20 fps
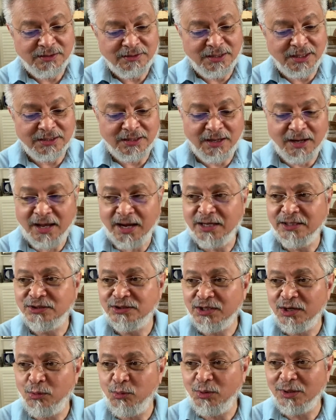that
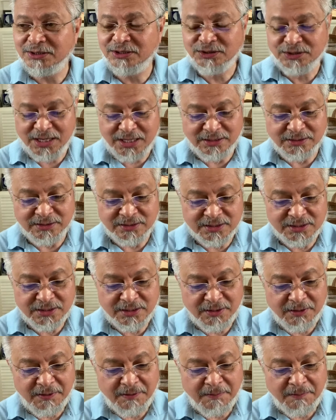Elijah was sent,